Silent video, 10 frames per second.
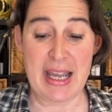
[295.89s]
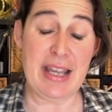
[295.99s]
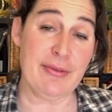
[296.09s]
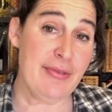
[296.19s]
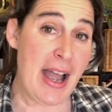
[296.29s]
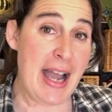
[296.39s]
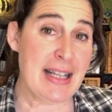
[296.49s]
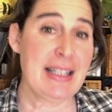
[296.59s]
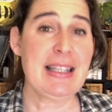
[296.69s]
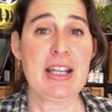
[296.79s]
In
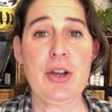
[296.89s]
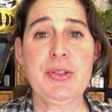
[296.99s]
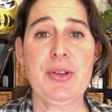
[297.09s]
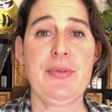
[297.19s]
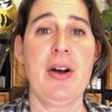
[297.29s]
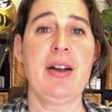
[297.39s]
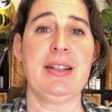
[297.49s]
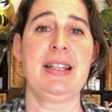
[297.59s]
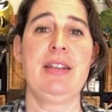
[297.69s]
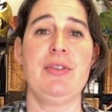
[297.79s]
fact, they go so far
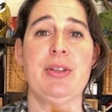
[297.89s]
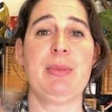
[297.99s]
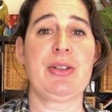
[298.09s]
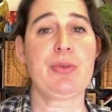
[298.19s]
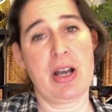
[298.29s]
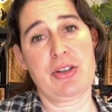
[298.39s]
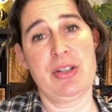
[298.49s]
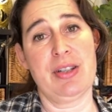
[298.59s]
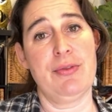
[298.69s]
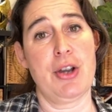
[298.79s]
as to give you some
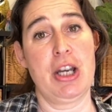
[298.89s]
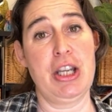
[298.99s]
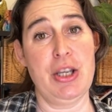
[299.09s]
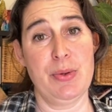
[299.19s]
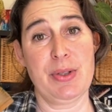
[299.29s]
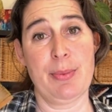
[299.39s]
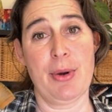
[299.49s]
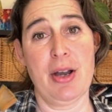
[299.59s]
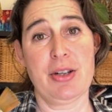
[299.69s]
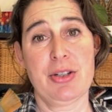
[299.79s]
instructions if you're going to use a
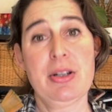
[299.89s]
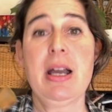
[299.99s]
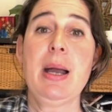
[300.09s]
brush.